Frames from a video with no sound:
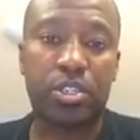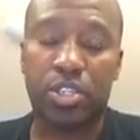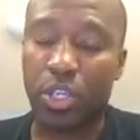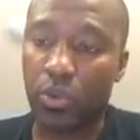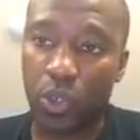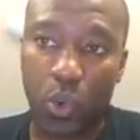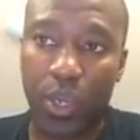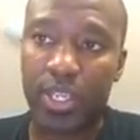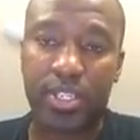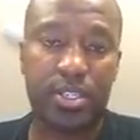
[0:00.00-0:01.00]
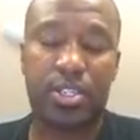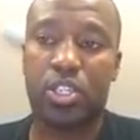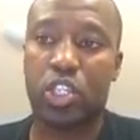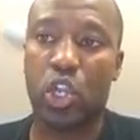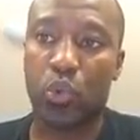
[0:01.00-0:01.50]
Don't quit.
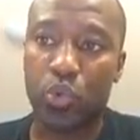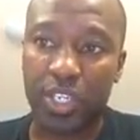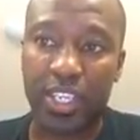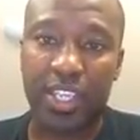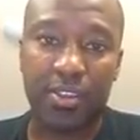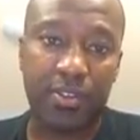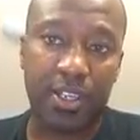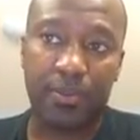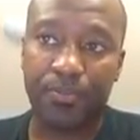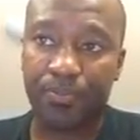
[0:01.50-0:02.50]
Don't give in.